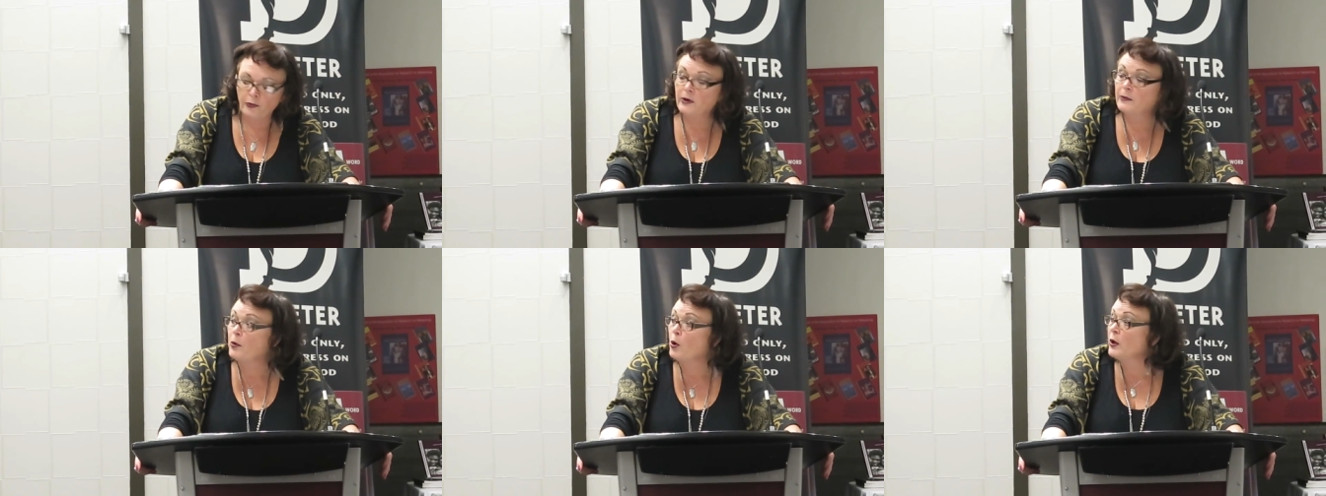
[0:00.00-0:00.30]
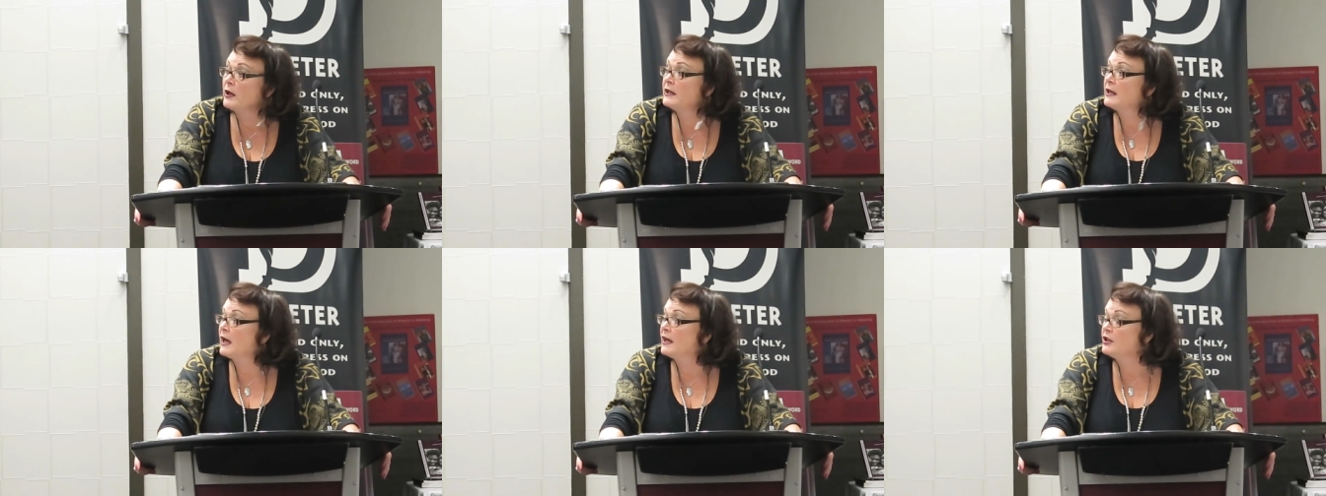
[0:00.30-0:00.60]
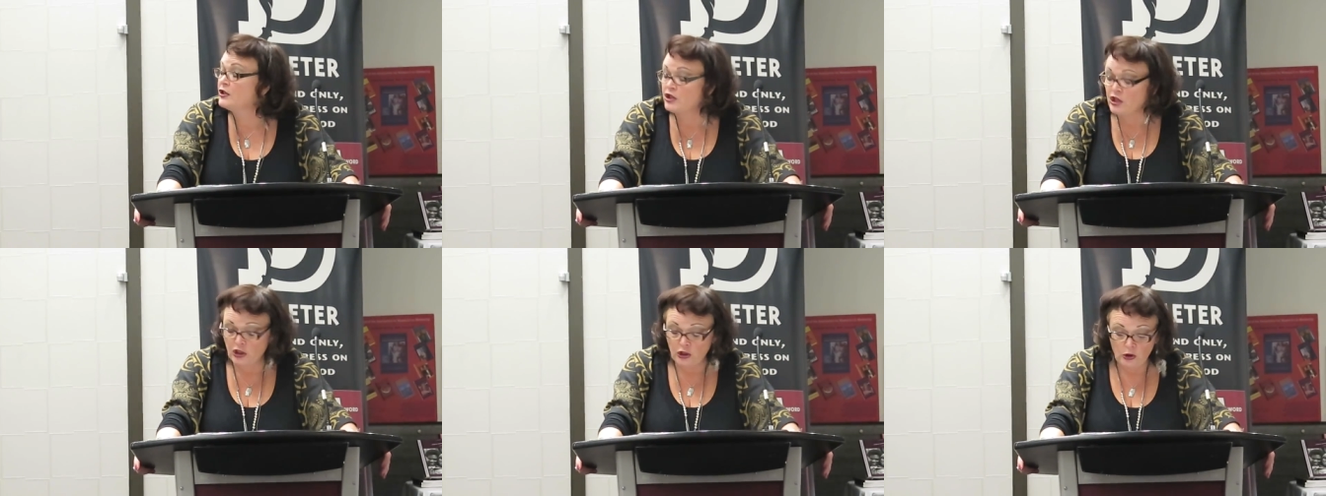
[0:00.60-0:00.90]

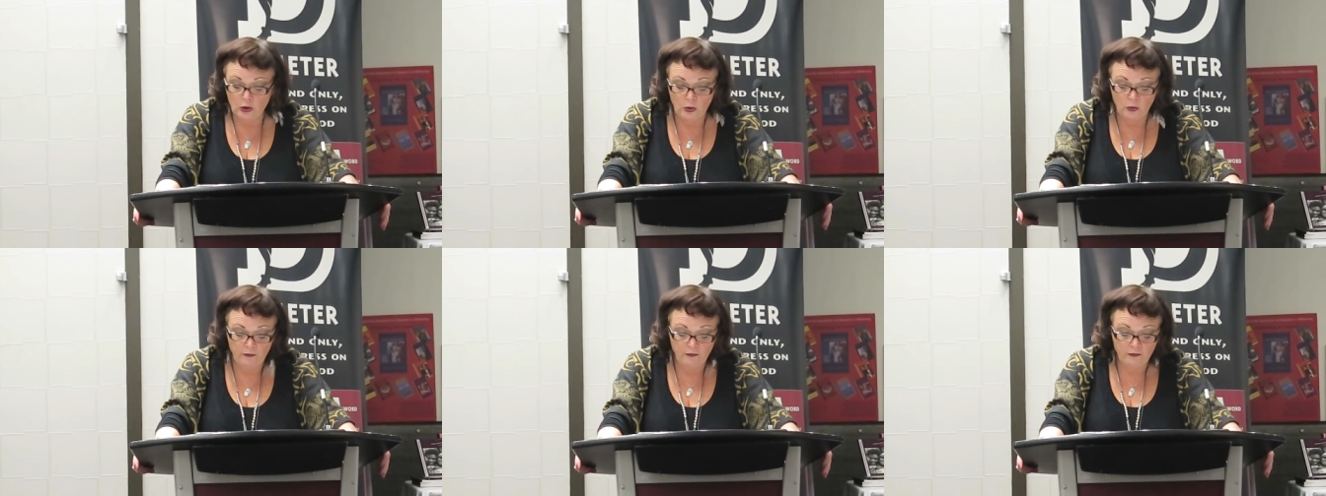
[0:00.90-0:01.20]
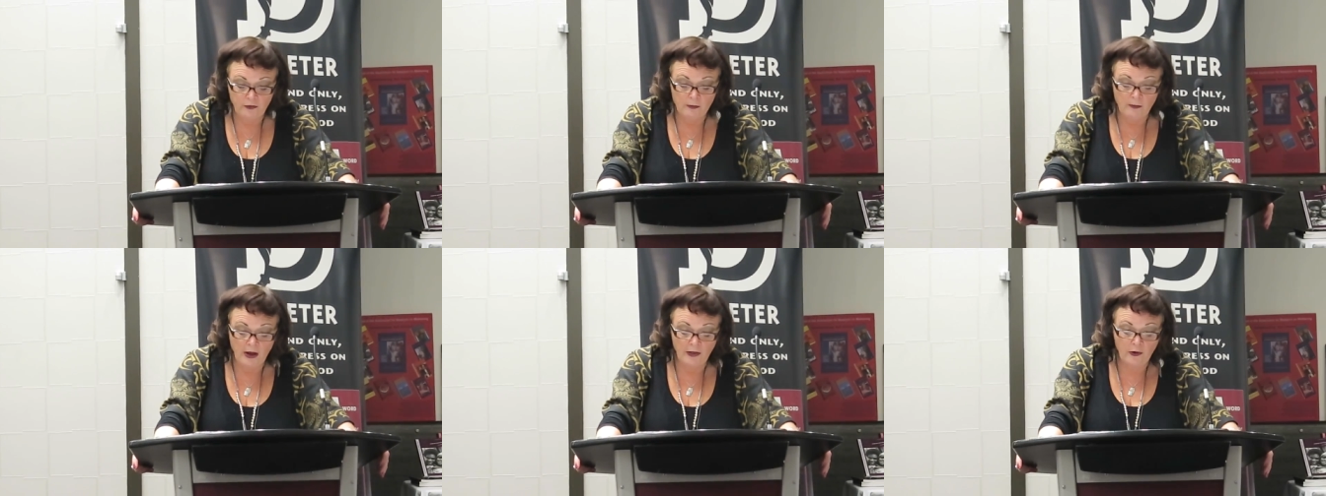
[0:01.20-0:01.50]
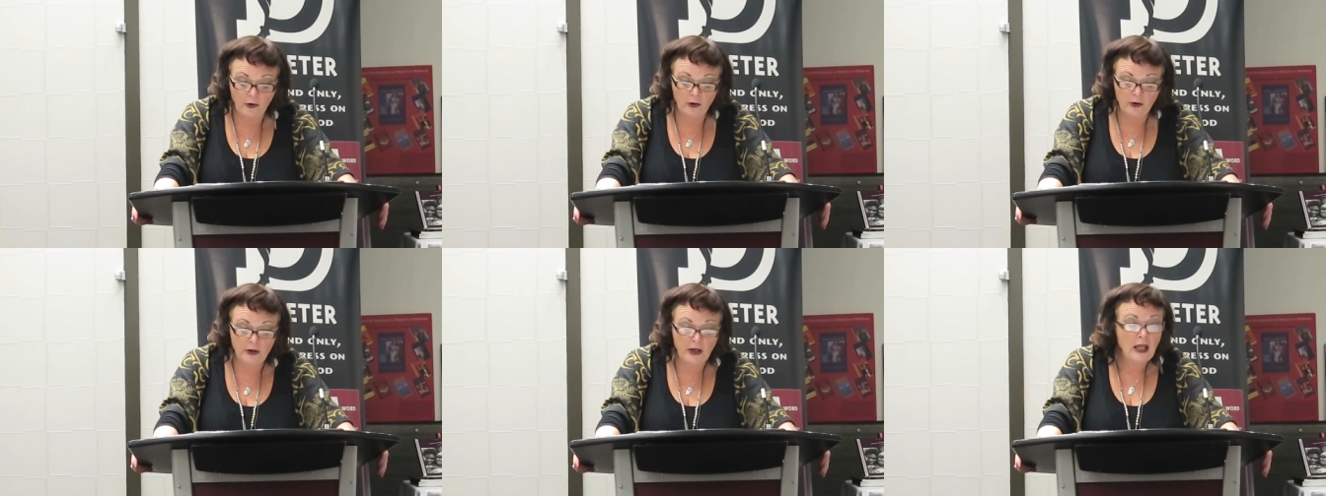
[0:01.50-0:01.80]
3.92 for
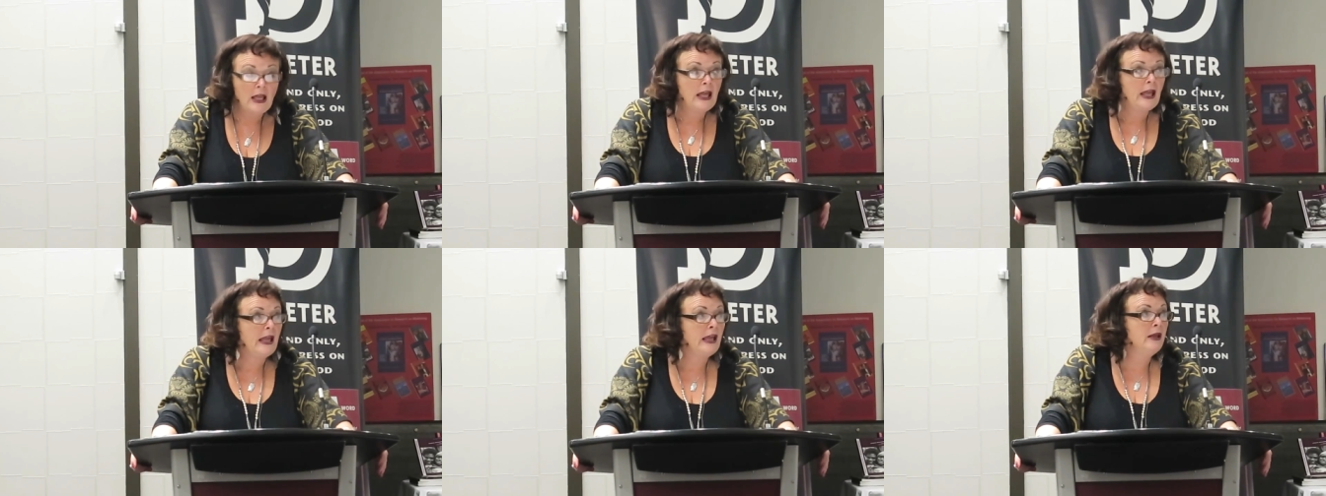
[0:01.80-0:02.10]
motherhood,